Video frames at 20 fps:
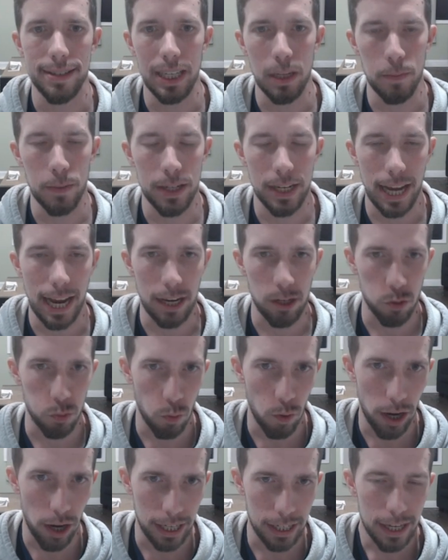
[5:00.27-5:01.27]
Niemann as
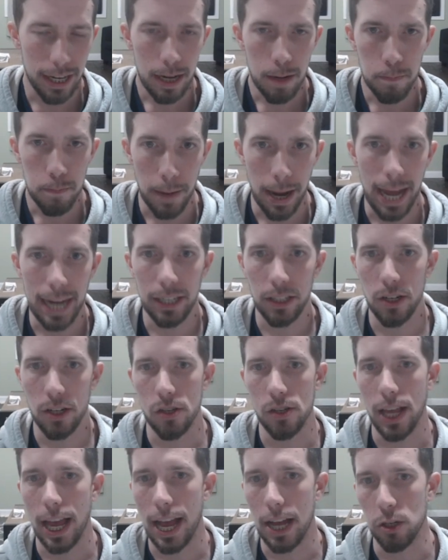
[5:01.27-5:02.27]
white,
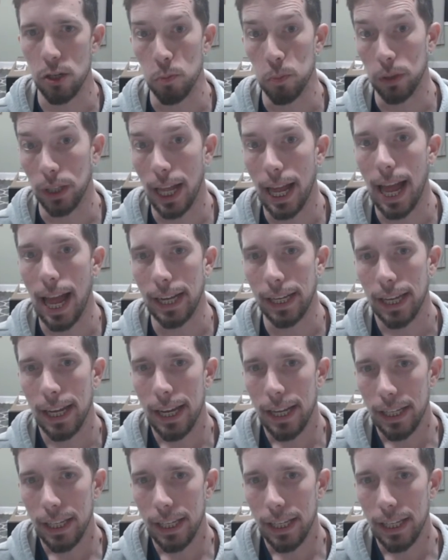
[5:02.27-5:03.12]
Magnus as black,